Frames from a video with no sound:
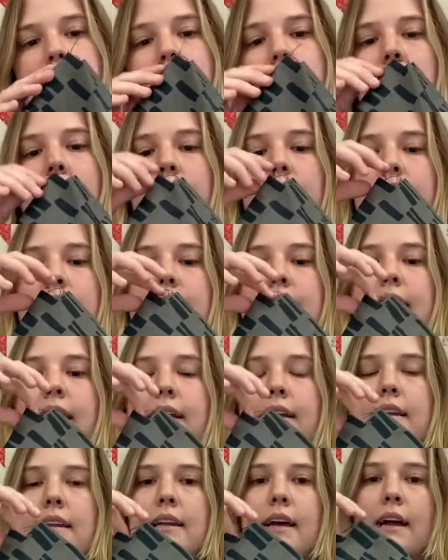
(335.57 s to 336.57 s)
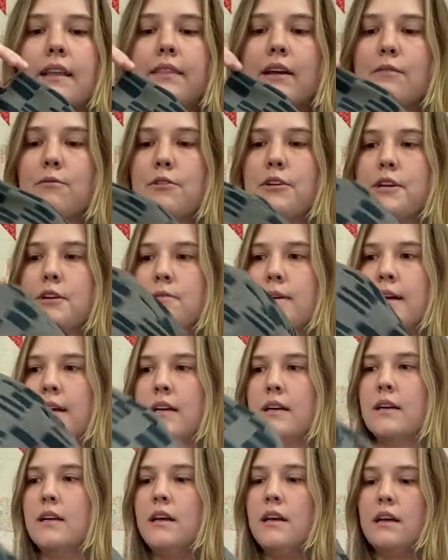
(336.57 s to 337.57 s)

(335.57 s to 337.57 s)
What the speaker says: on this second side that we're doing,